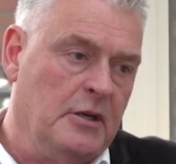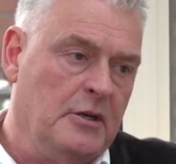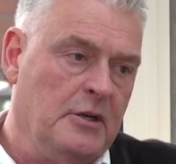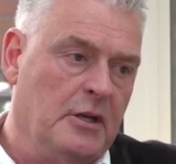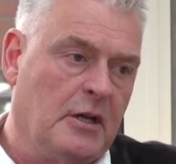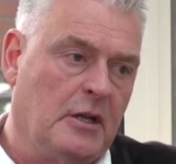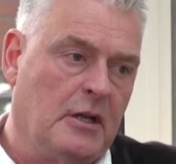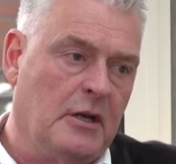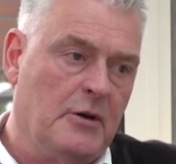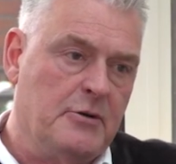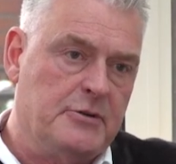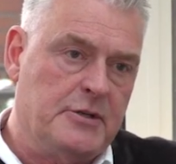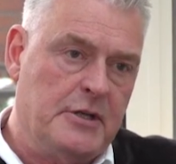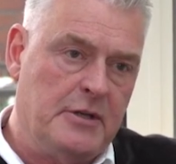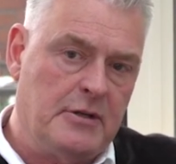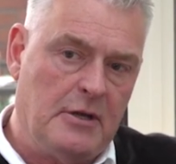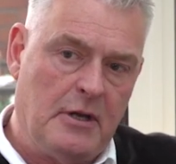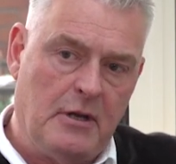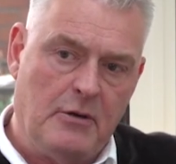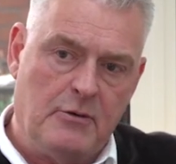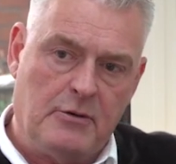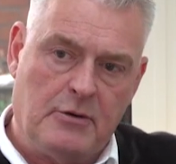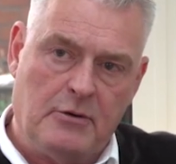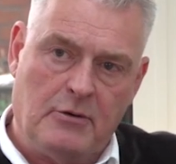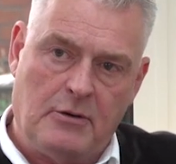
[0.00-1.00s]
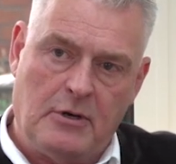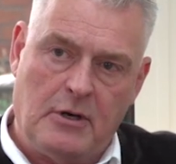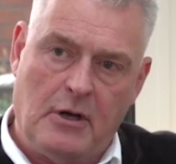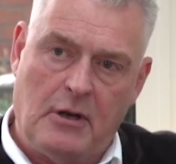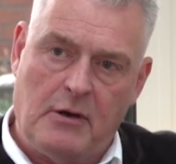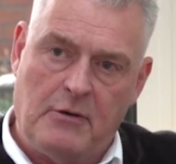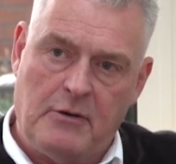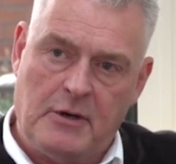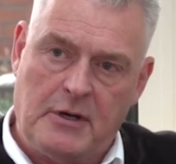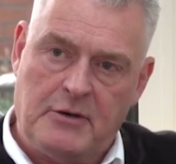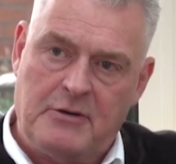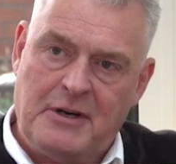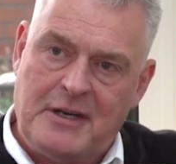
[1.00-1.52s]
You're closing the local
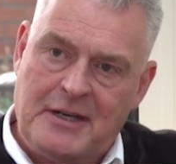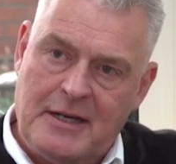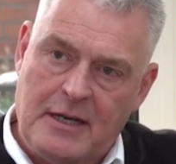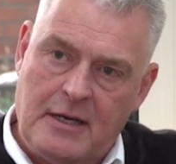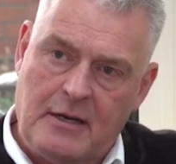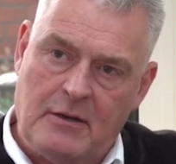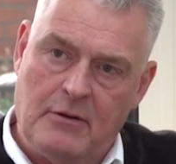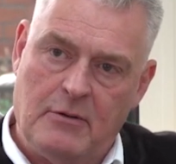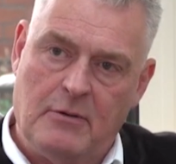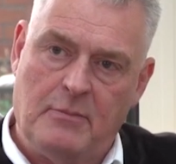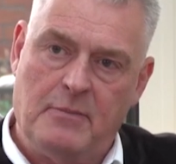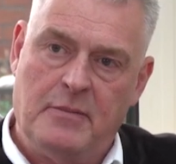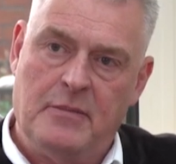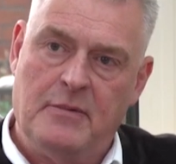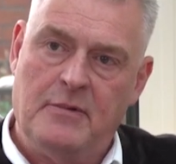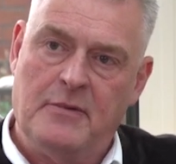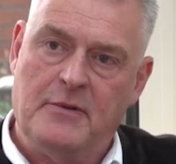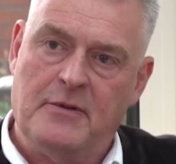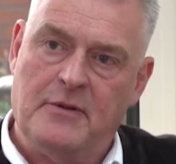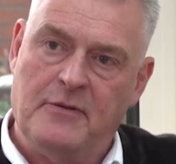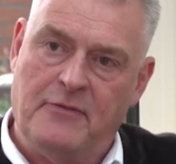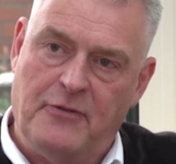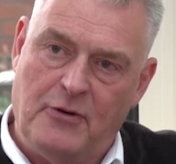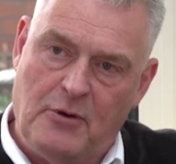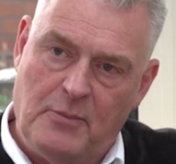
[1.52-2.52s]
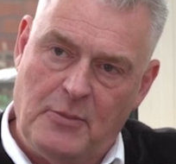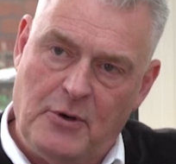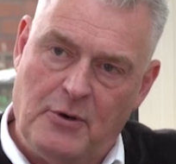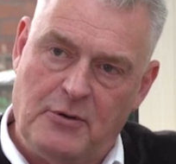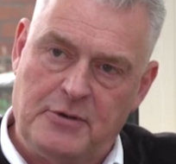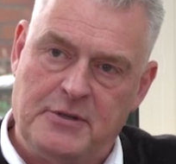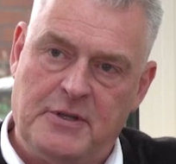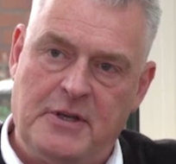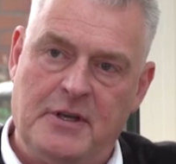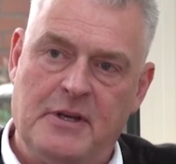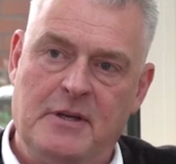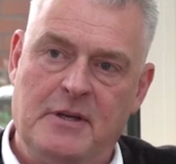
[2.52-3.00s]
colliery cricket club, the football team,